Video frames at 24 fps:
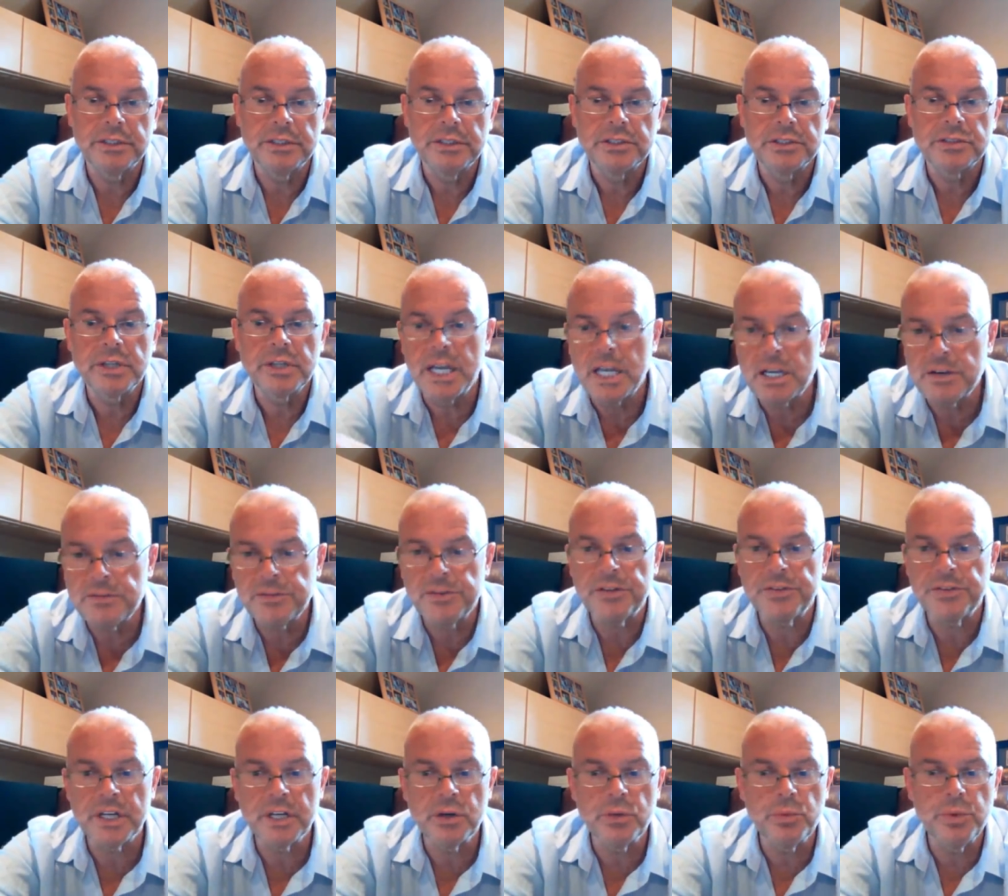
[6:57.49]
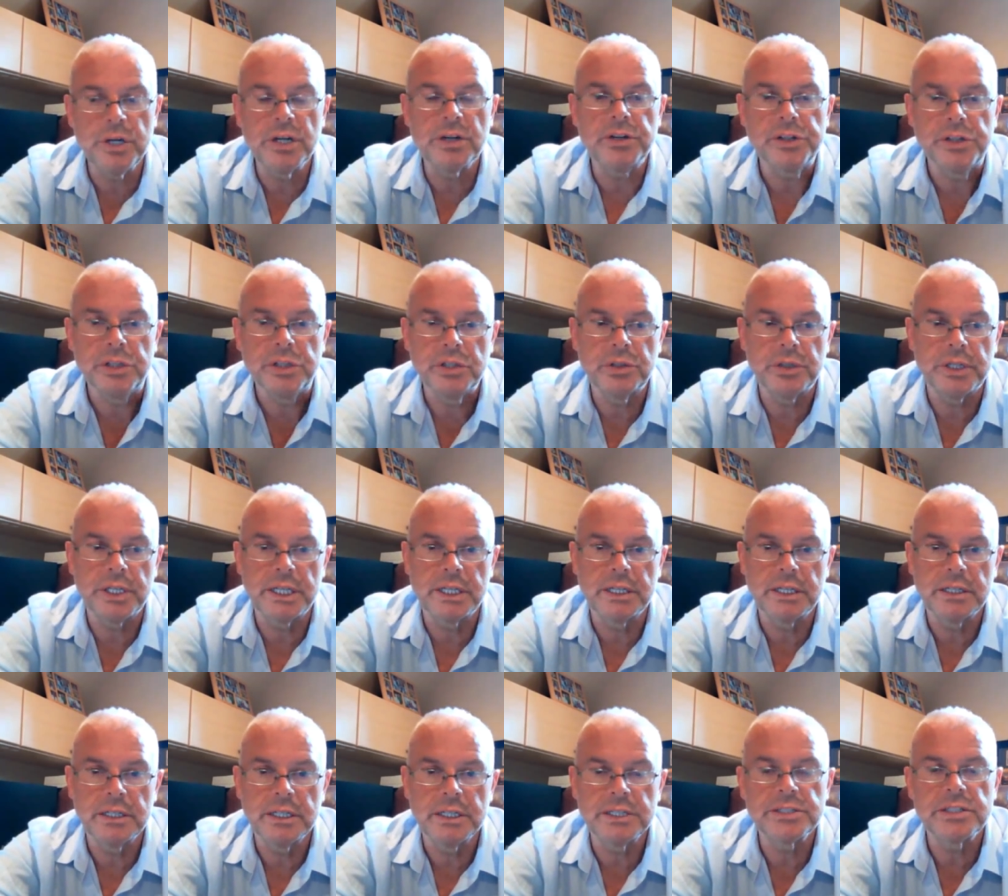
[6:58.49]
So everything we are
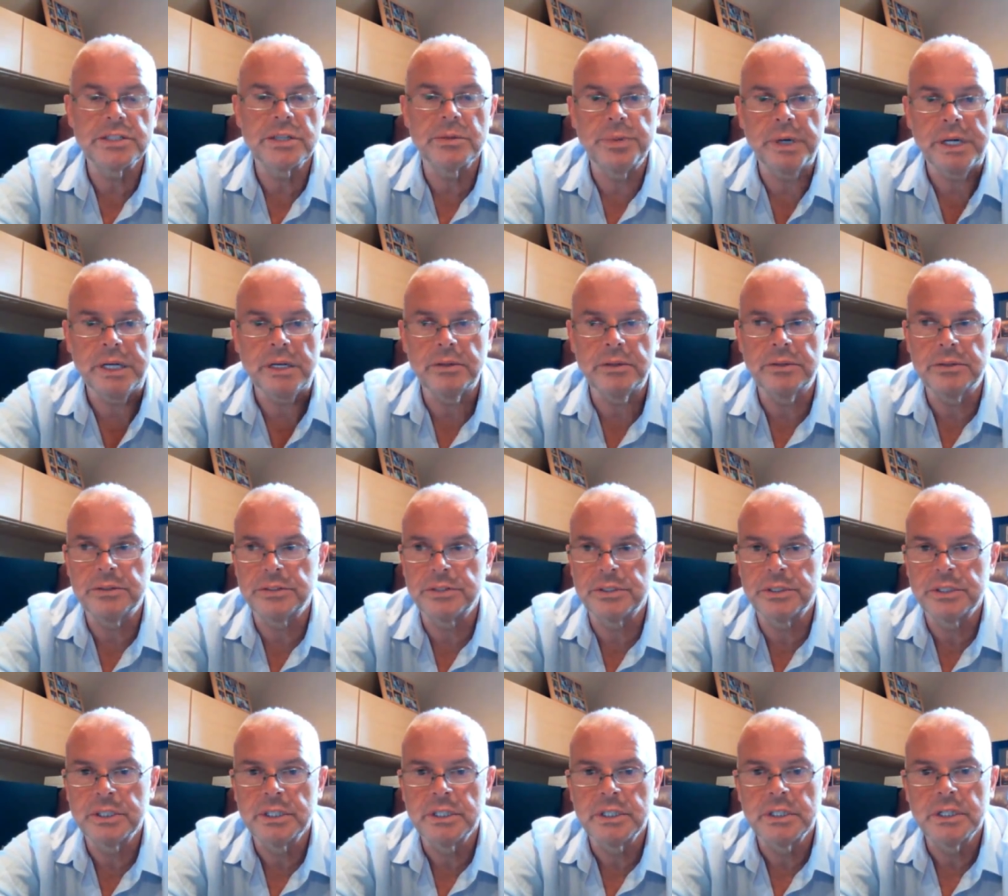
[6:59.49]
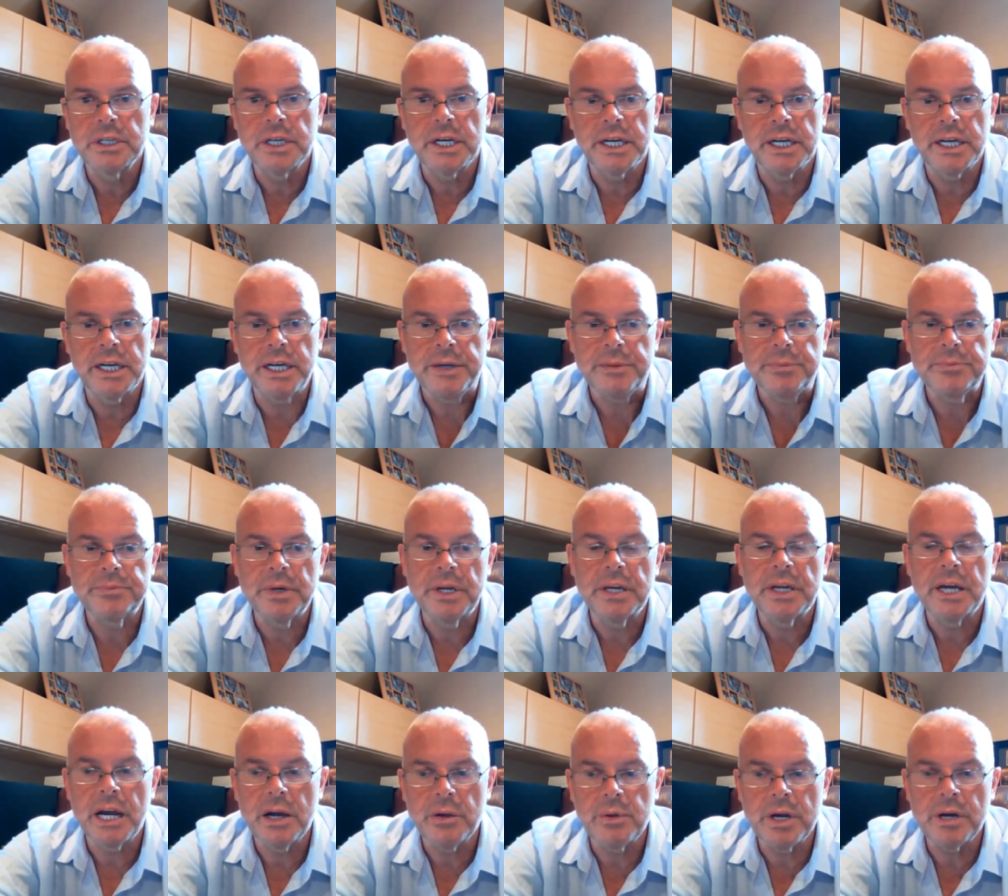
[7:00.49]
doing is about um,
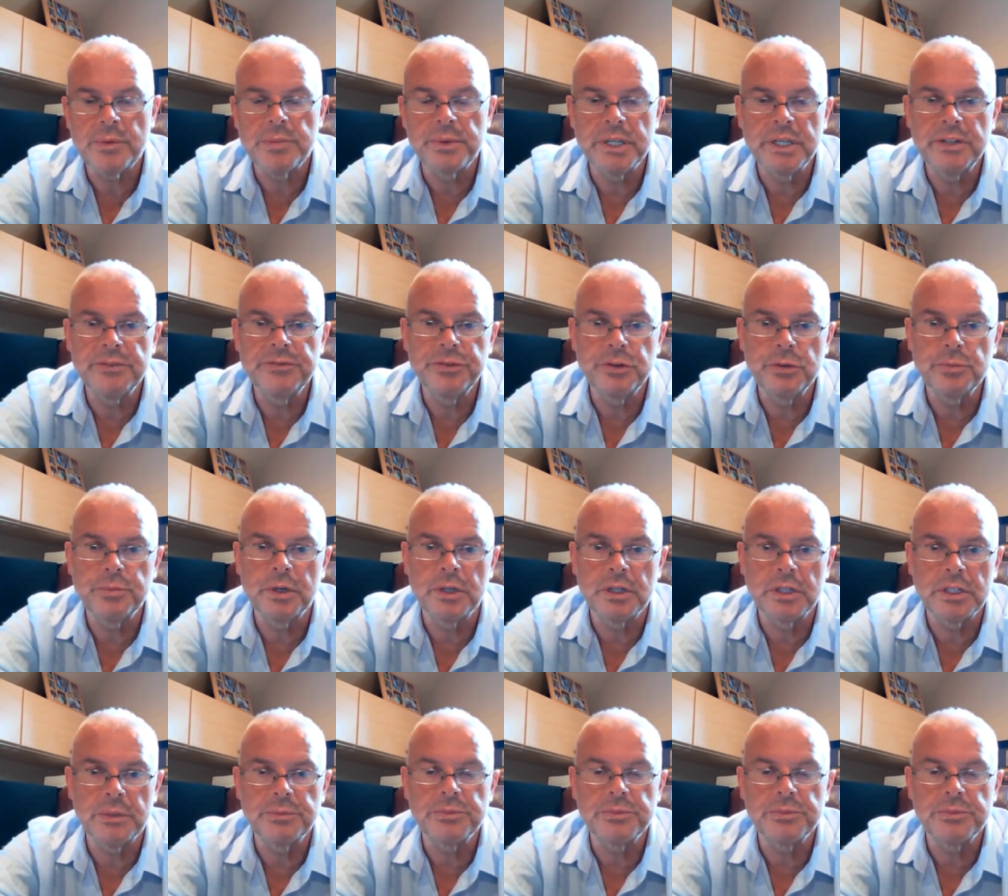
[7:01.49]
how Aberdeen Football Club